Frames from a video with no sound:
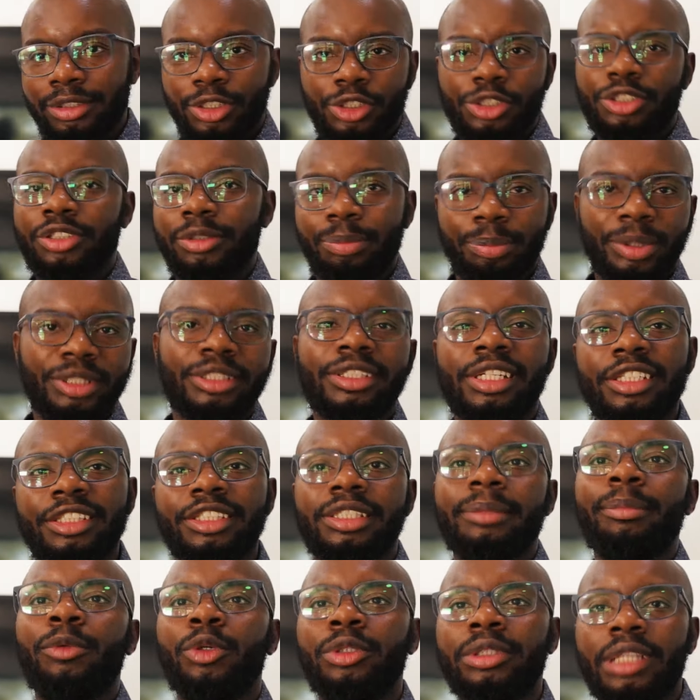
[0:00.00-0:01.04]
just basically
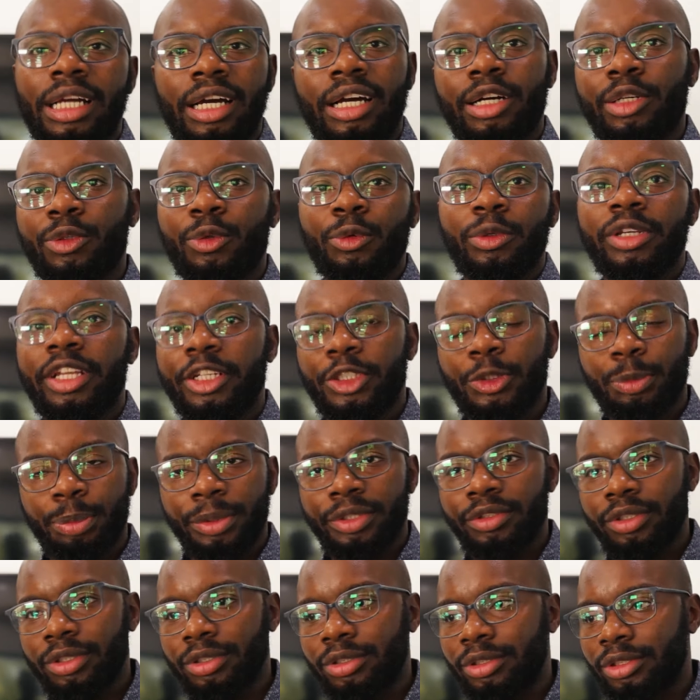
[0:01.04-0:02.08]
simulate that whole
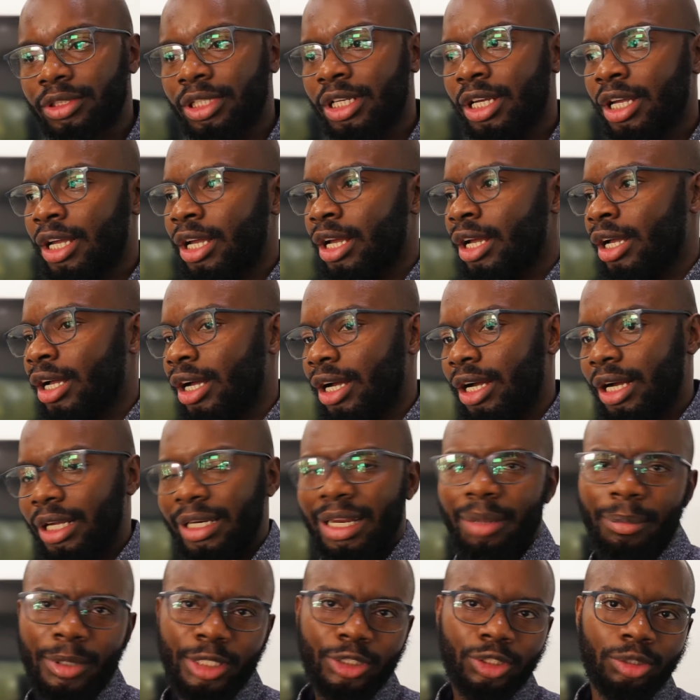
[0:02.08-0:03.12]
experience. And
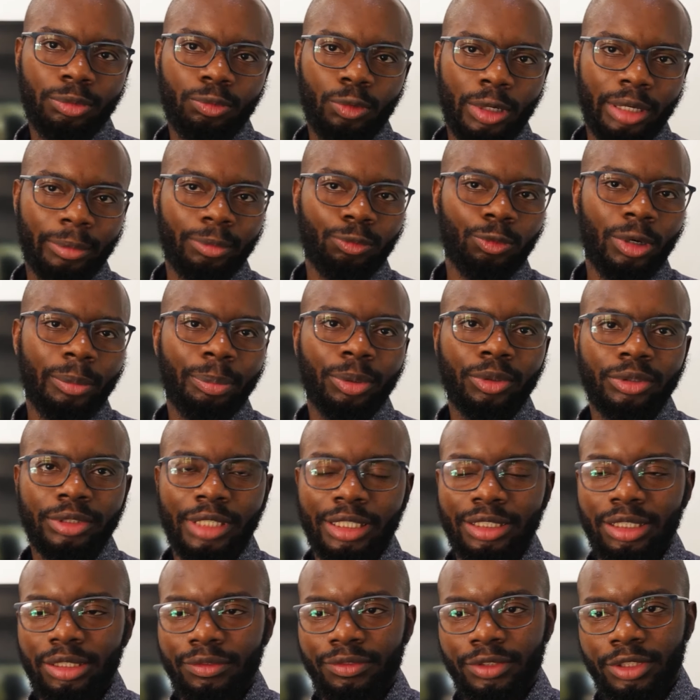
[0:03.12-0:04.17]
I mentioned weapons
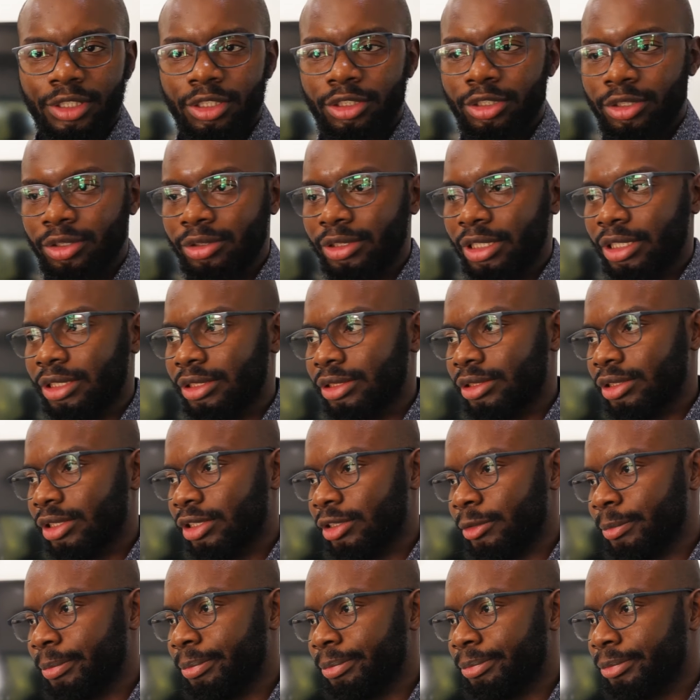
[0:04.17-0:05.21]
identification and
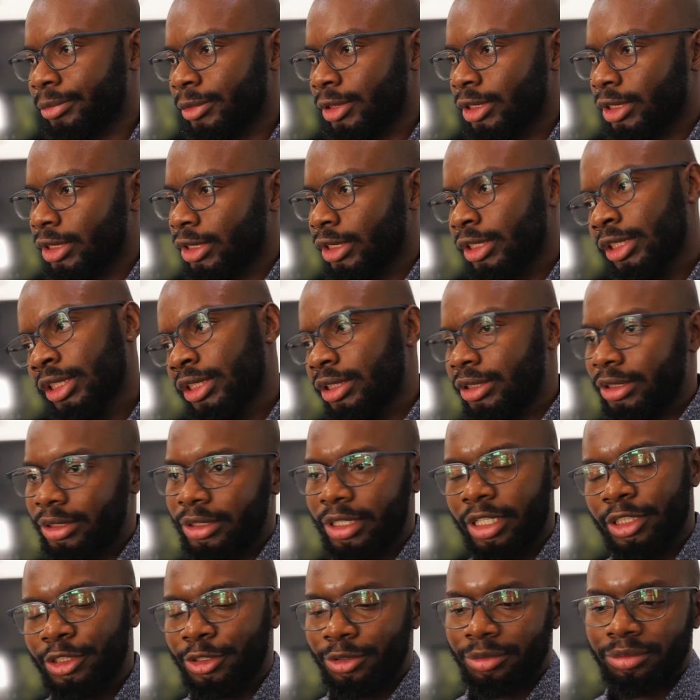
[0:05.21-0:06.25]

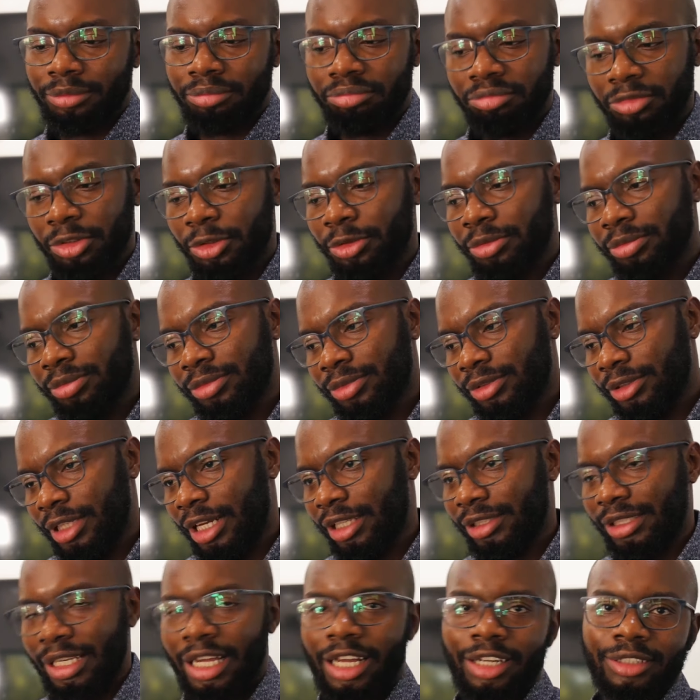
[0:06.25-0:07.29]
detection. So
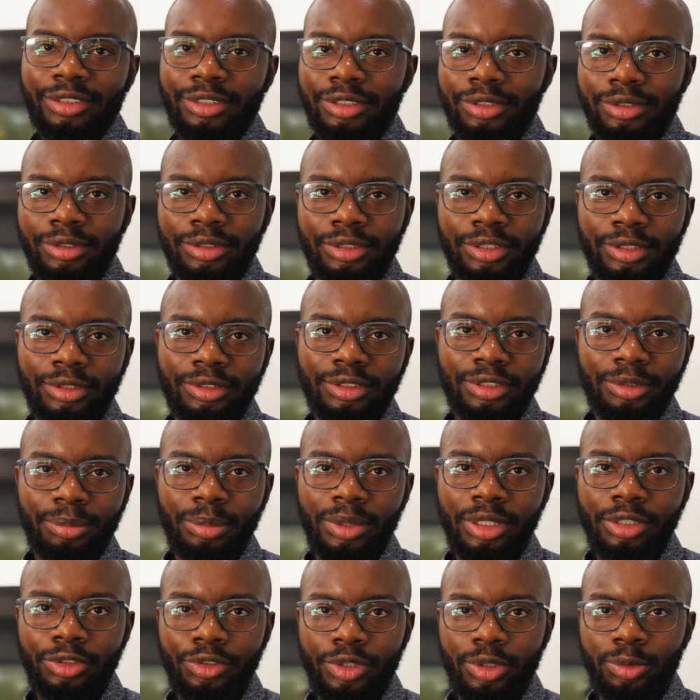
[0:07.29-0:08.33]
that's how the
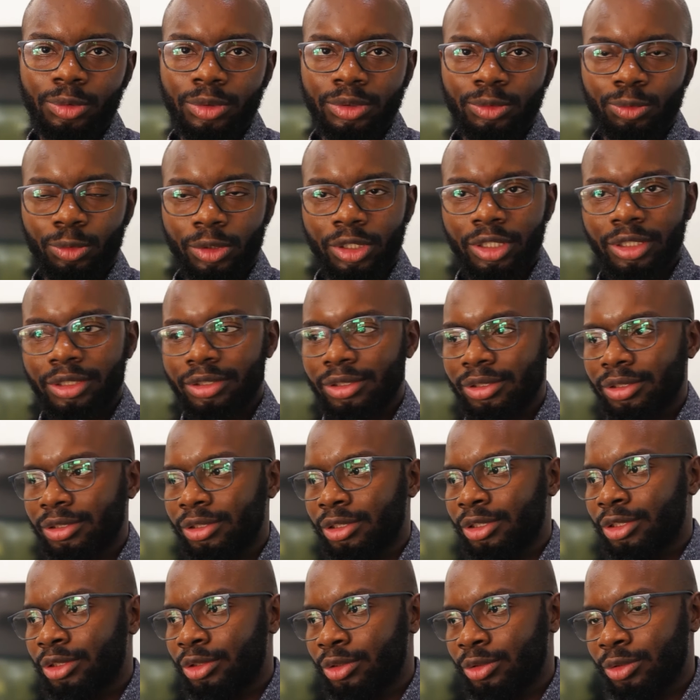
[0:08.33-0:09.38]
military one works
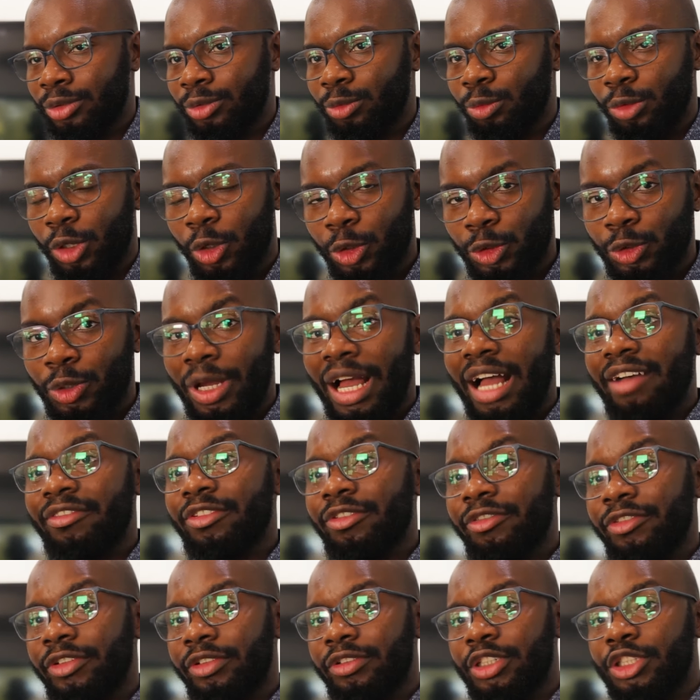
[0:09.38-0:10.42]
too. We also have
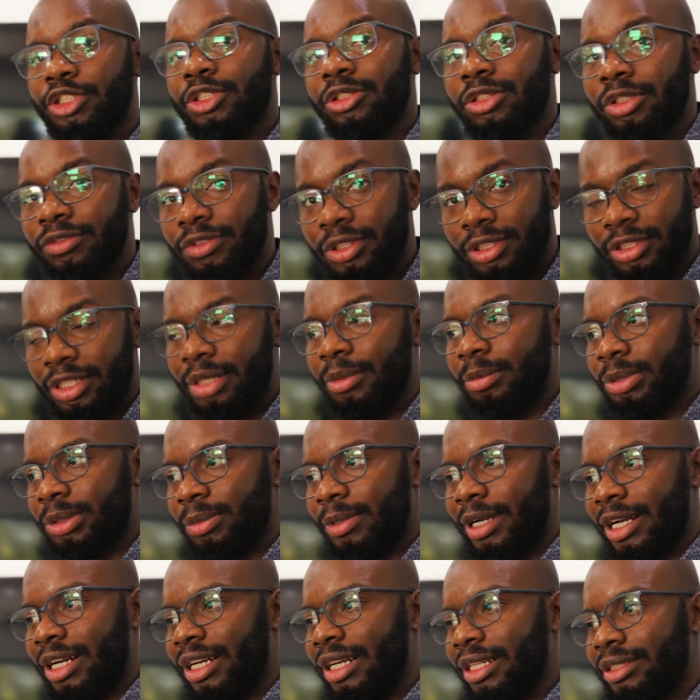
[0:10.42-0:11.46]
a variation of these same
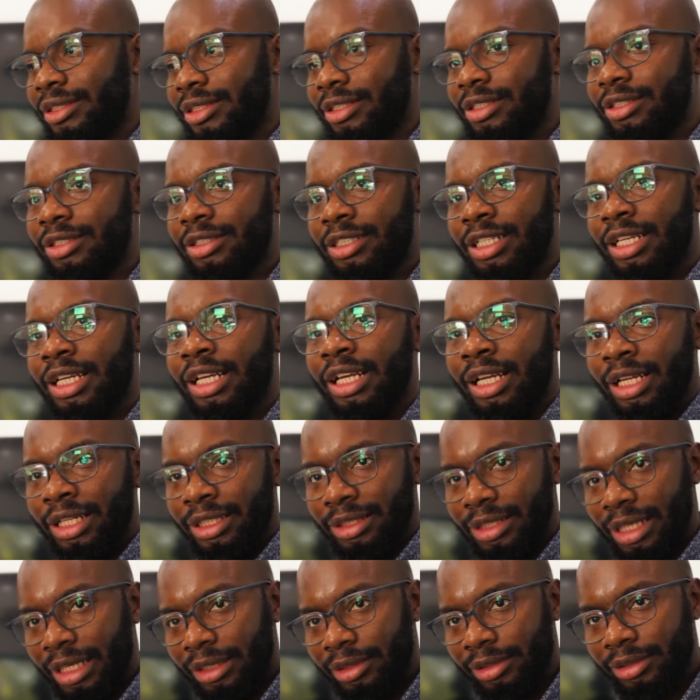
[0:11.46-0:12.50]
smart glasses
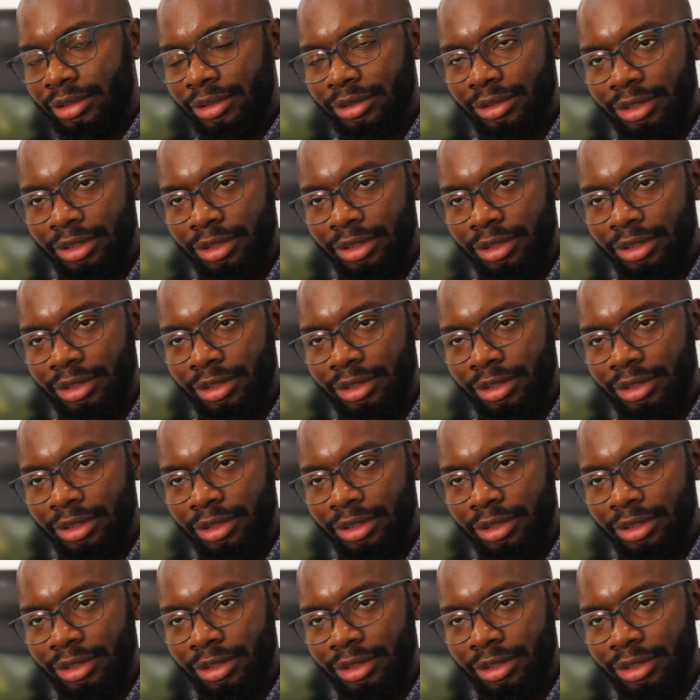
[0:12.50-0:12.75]
that